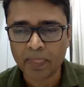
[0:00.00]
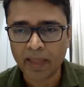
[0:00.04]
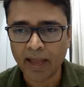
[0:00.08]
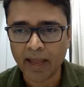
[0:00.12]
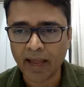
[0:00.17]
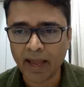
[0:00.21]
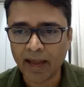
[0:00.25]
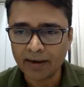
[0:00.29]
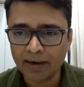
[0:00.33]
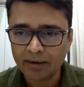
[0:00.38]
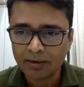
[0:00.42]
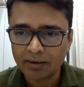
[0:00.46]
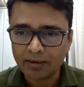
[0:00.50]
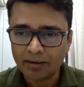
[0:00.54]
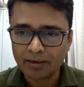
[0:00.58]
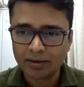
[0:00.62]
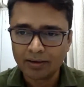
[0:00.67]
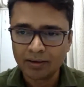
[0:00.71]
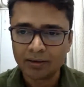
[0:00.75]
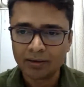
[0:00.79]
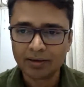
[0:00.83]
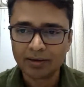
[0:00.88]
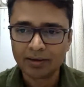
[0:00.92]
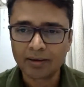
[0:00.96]
and
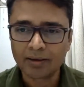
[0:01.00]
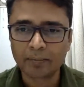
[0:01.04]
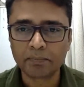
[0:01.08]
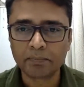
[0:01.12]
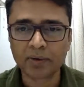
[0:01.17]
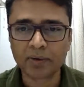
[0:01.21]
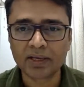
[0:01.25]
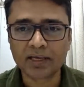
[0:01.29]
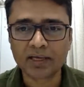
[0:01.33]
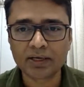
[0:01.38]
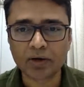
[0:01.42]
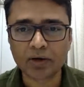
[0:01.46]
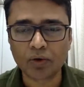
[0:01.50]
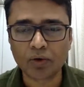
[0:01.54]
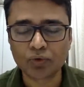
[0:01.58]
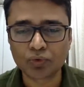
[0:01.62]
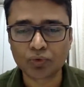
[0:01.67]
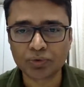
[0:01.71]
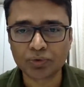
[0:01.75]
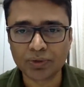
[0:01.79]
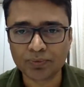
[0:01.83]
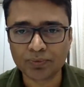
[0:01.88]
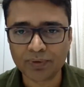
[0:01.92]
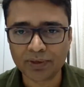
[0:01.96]
bring it out
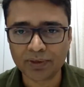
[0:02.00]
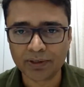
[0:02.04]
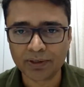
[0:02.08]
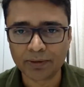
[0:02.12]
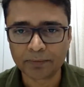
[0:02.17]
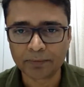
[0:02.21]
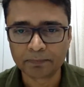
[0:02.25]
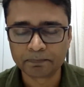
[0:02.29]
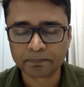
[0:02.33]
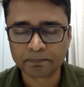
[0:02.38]
to the world?